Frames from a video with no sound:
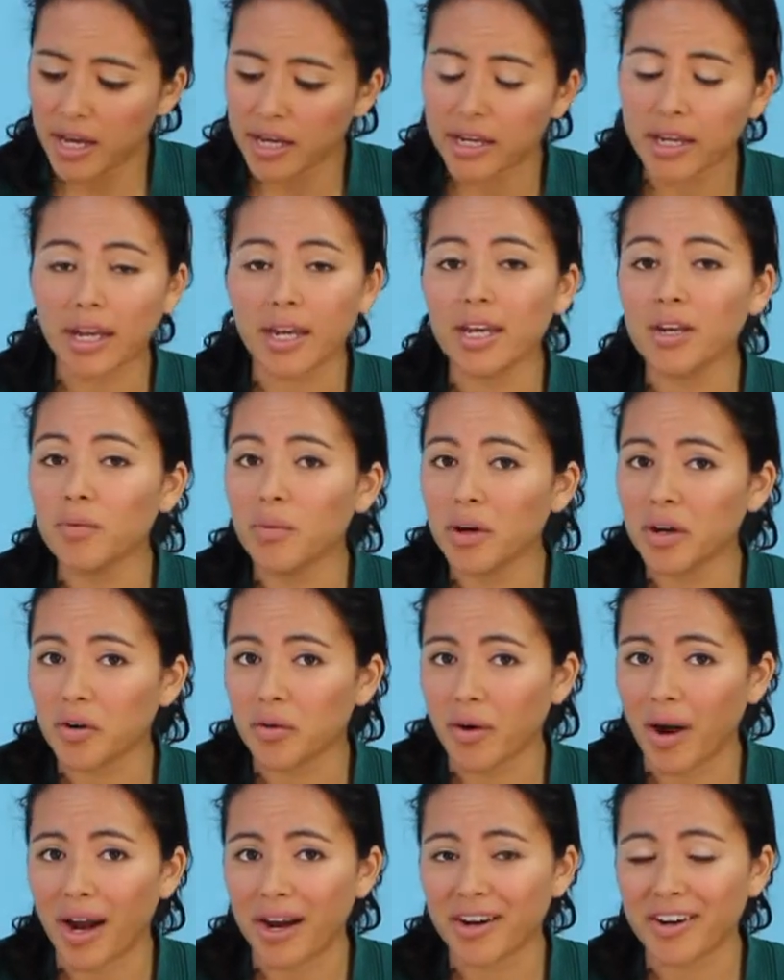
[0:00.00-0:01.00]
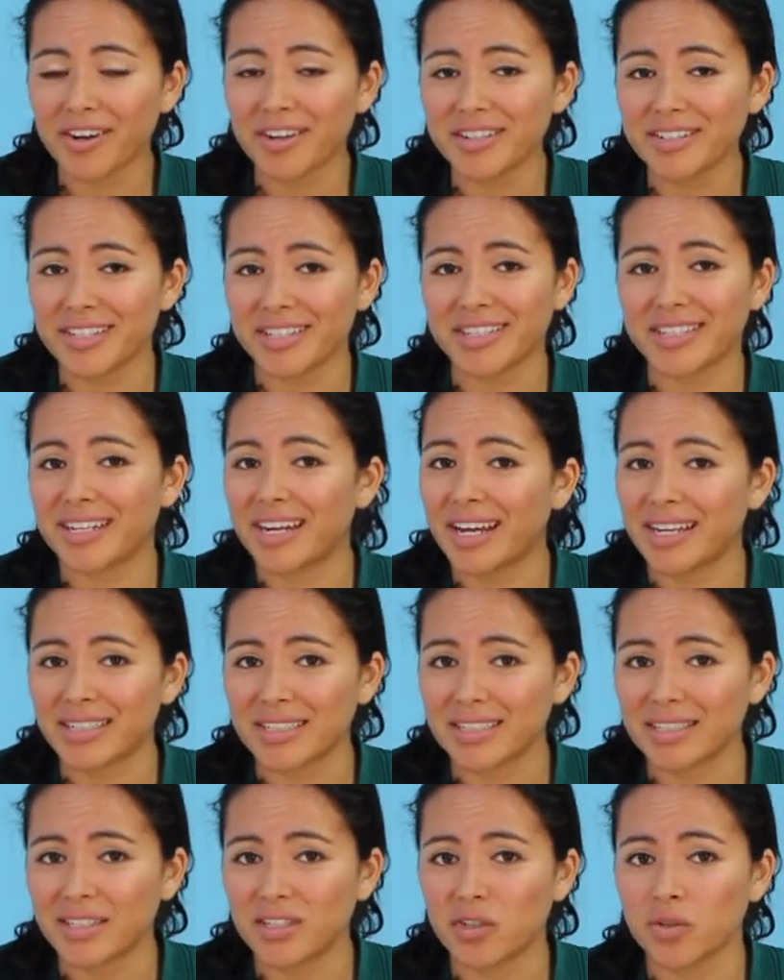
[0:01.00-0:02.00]
Quinoa crackers is an
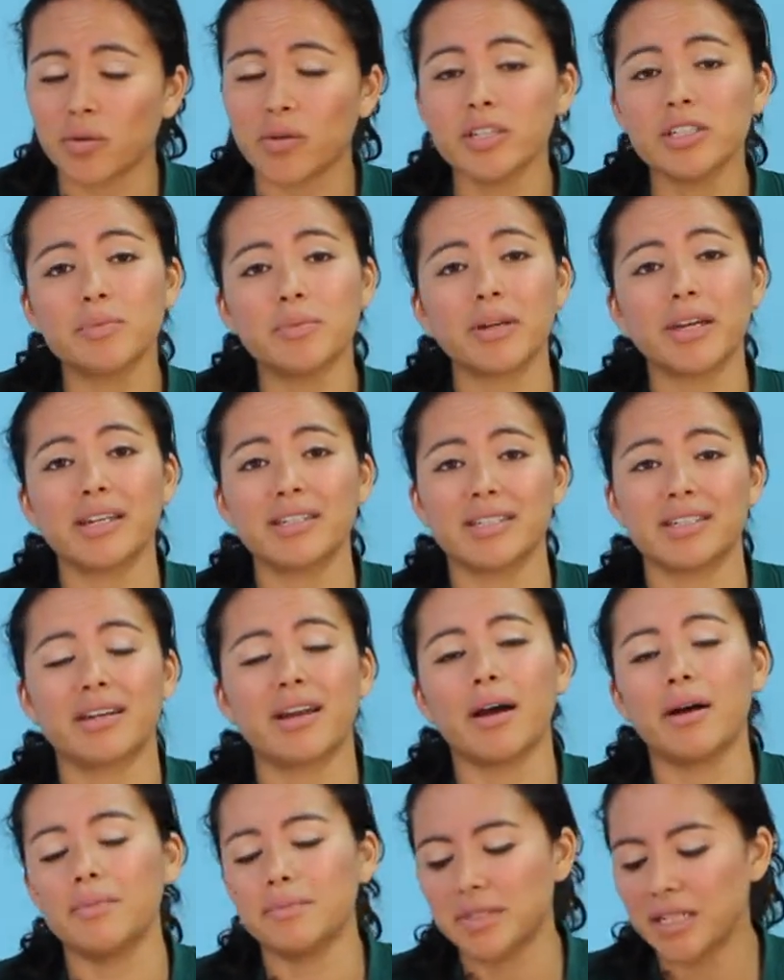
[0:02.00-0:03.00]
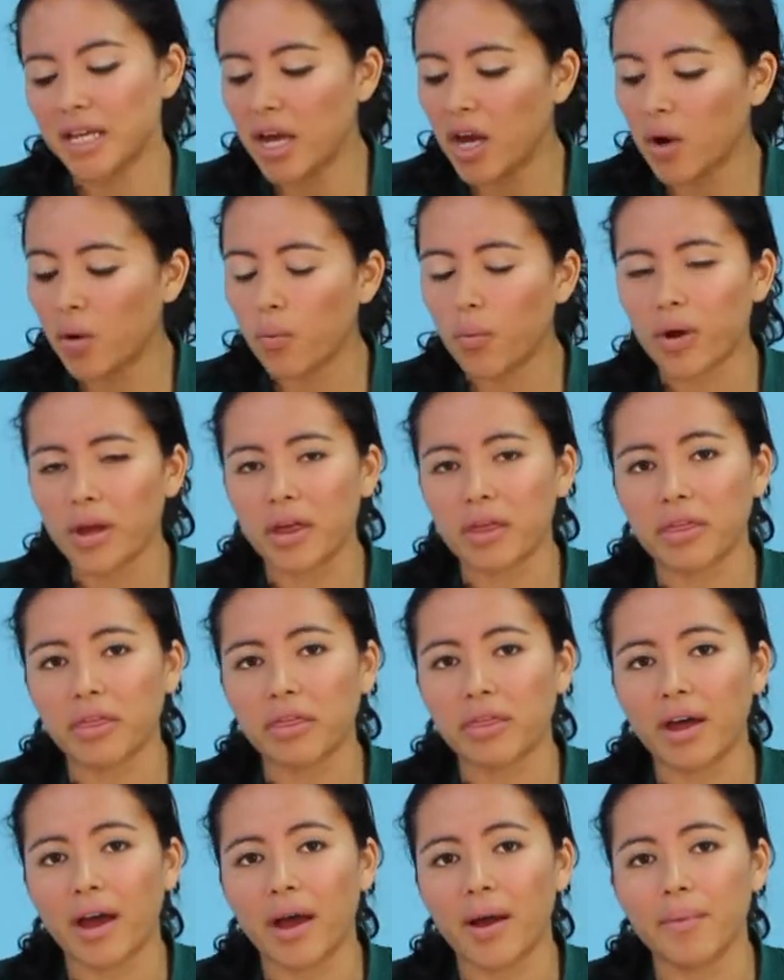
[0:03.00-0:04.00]
excellent choice because it comes with
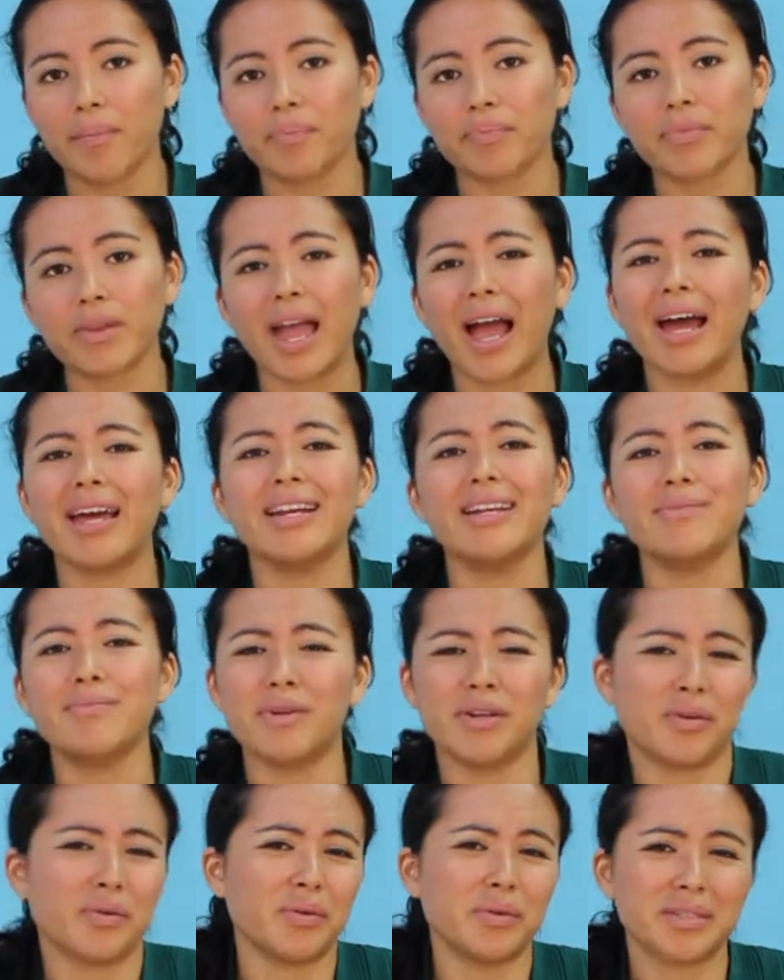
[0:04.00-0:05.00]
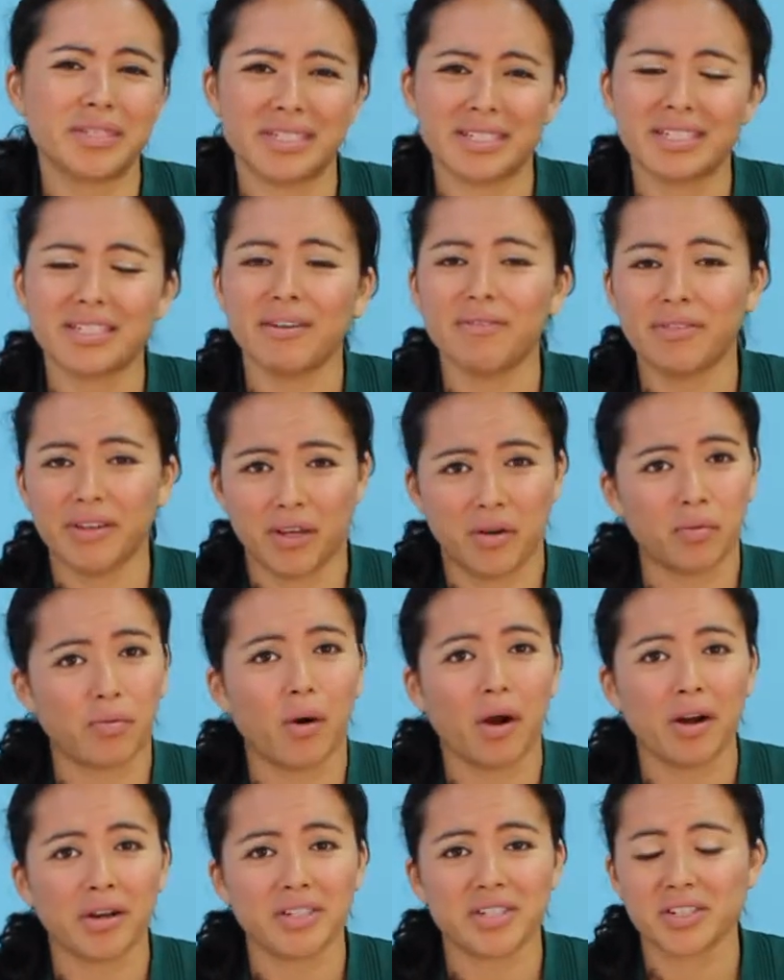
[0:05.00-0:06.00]
added minerals and stuff like
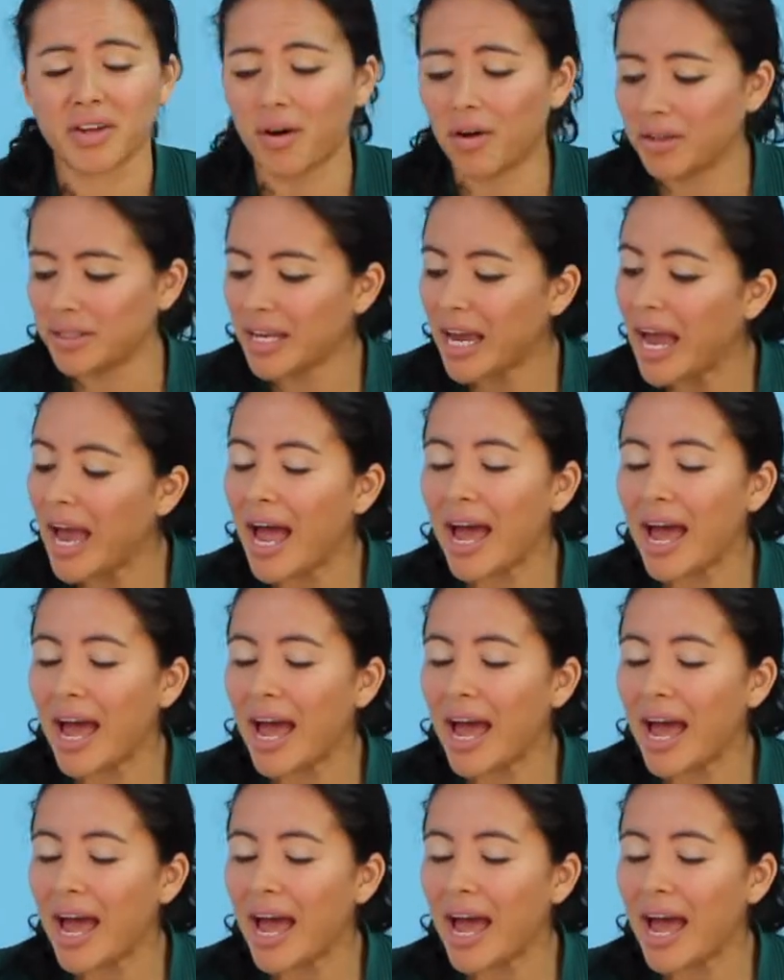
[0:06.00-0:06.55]
rock salt.